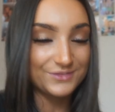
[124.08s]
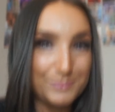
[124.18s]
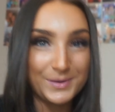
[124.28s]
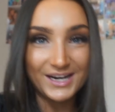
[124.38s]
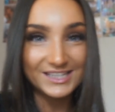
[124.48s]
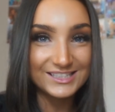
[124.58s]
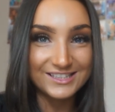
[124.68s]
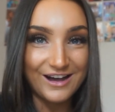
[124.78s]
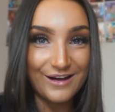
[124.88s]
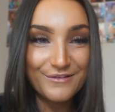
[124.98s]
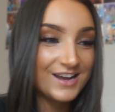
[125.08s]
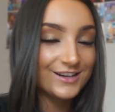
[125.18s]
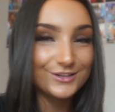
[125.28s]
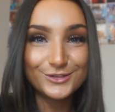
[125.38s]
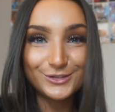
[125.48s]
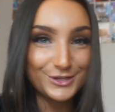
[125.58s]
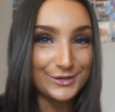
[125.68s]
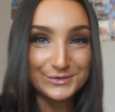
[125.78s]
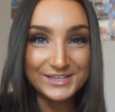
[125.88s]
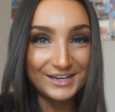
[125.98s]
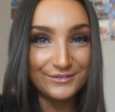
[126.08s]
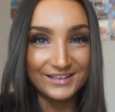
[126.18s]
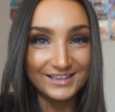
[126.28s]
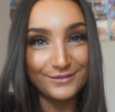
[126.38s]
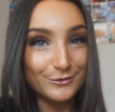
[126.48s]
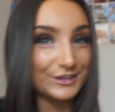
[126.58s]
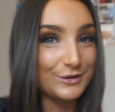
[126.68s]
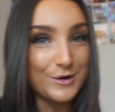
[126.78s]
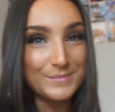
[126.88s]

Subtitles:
to buy stuff, can just use anything that they've already got